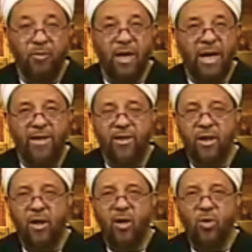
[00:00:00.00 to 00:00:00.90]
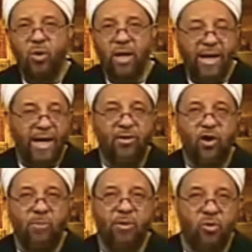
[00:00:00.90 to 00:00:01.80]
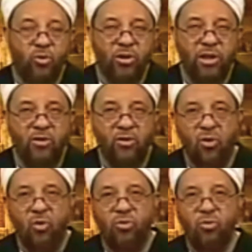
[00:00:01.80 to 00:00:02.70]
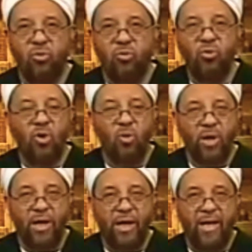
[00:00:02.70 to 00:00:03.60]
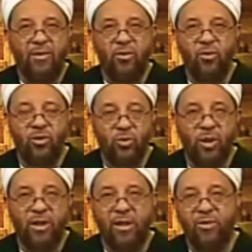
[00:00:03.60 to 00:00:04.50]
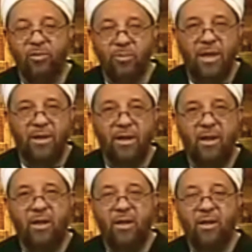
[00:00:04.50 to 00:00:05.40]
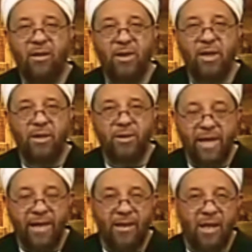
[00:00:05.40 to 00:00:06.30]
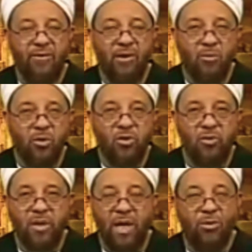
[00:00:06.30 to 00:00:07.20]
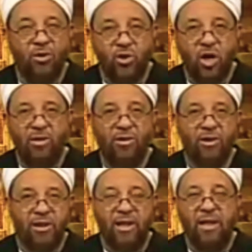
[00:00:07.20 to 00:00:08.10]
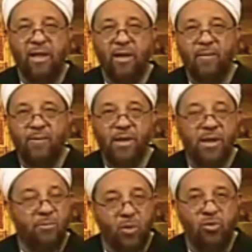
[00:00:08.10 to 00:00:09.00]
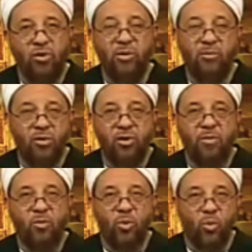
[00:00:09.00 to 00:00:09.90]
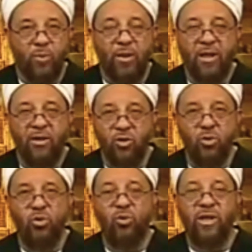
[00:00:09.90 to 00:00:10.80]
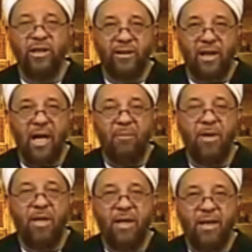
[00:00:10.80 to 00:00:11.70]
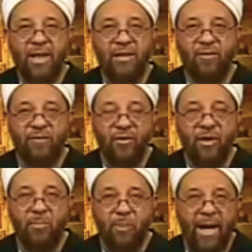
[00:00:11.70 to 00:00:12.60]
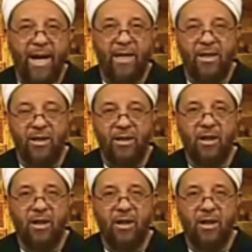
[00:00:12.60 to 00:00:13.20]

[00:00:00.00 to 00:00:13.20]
And when I had the opportunity to go to Norway and to Sweden and to meet the Scandinavian Muslims, I was shocked to see that most of the Muslims were women. And usually Islam gets a very bad